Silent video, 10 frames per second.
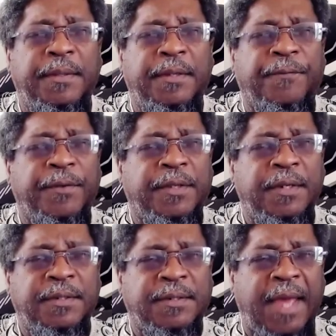different
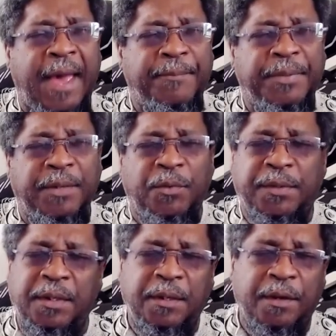things that's happening
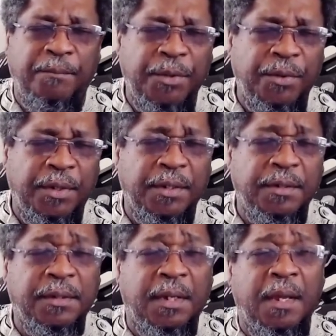within the communities,